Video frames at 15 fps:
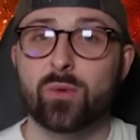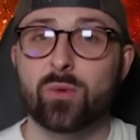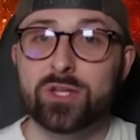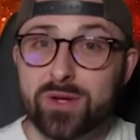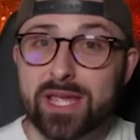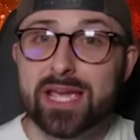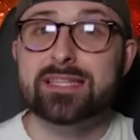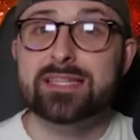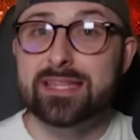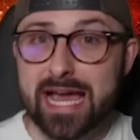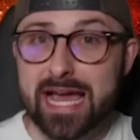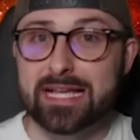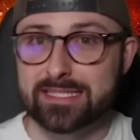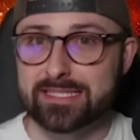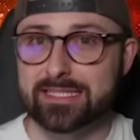When you get to
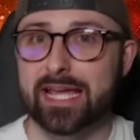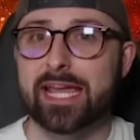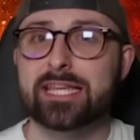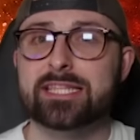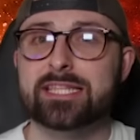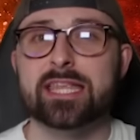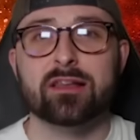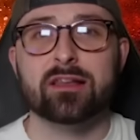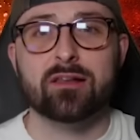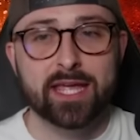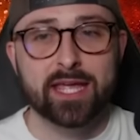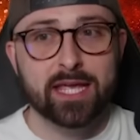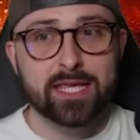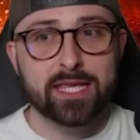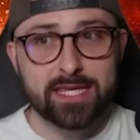that stage, then you're
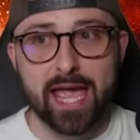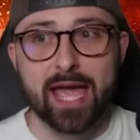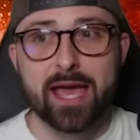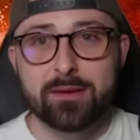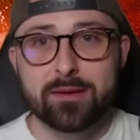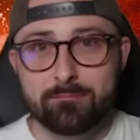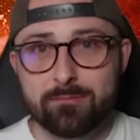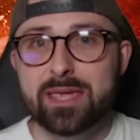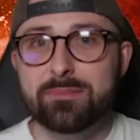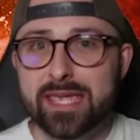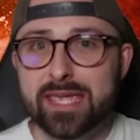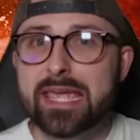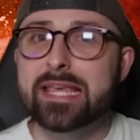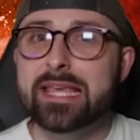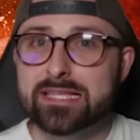like, yeah,
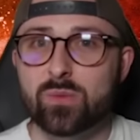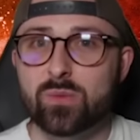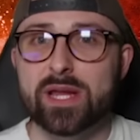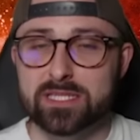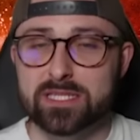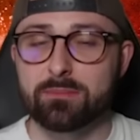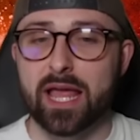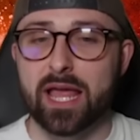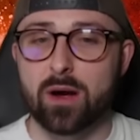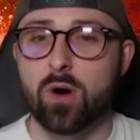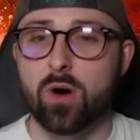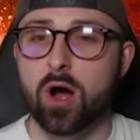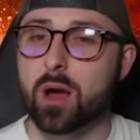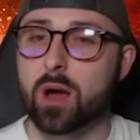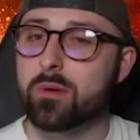maybe it is a week to play a
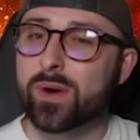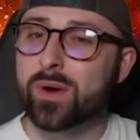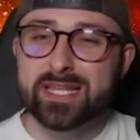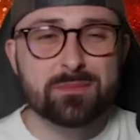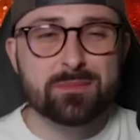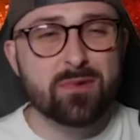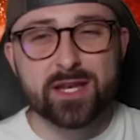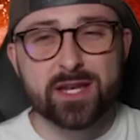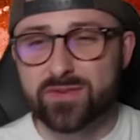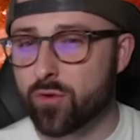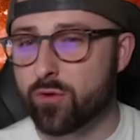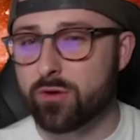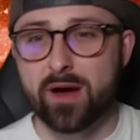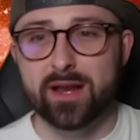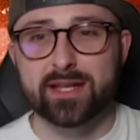wildcard. But when it's a
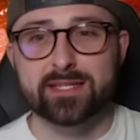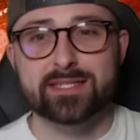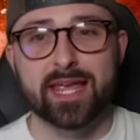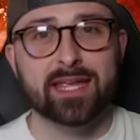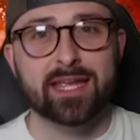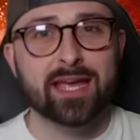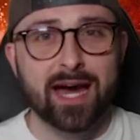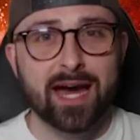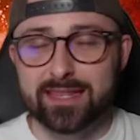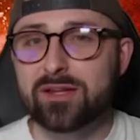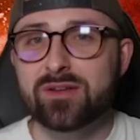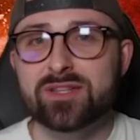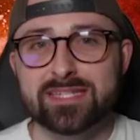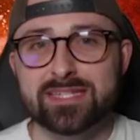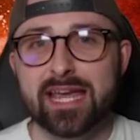-4 or -8, I
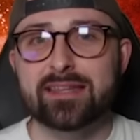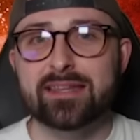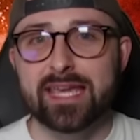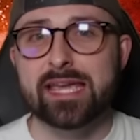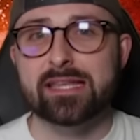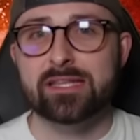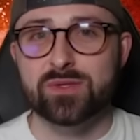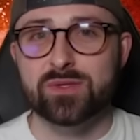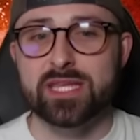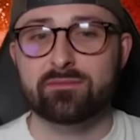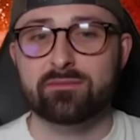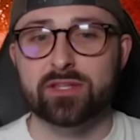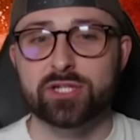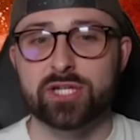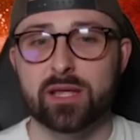think you just take the hit and you
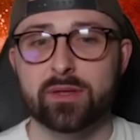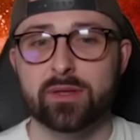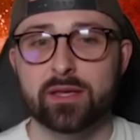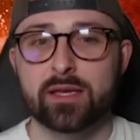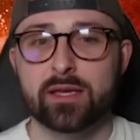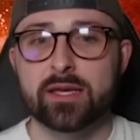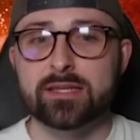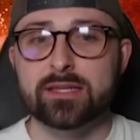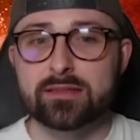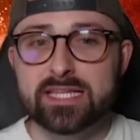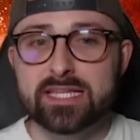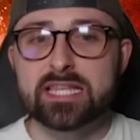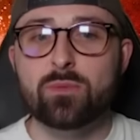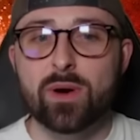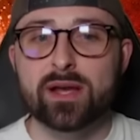save the chip. So
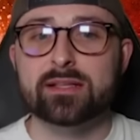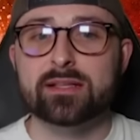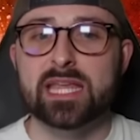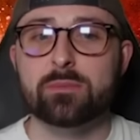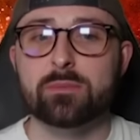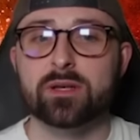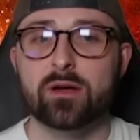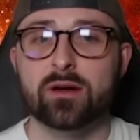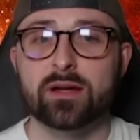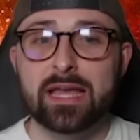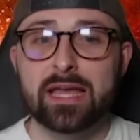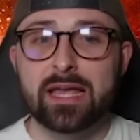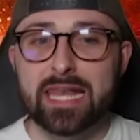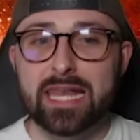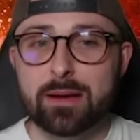this is the way that the team would look.
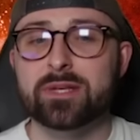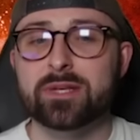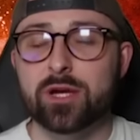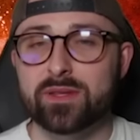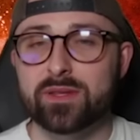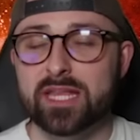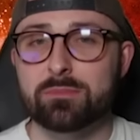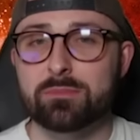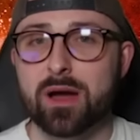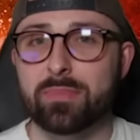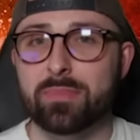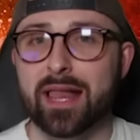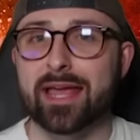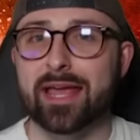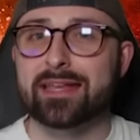Let me know what you think of my
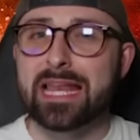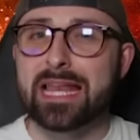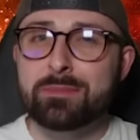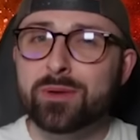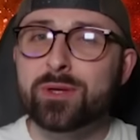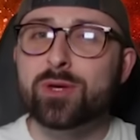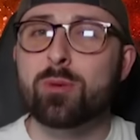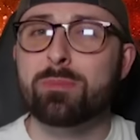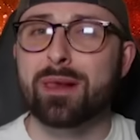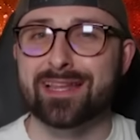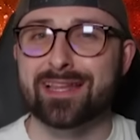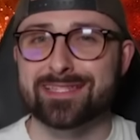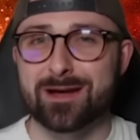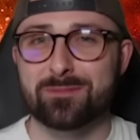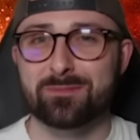plan, and let me know what your
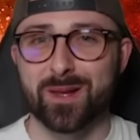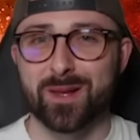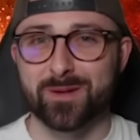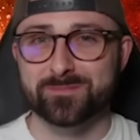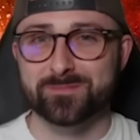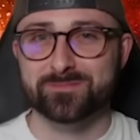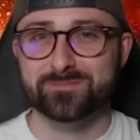plan is down below.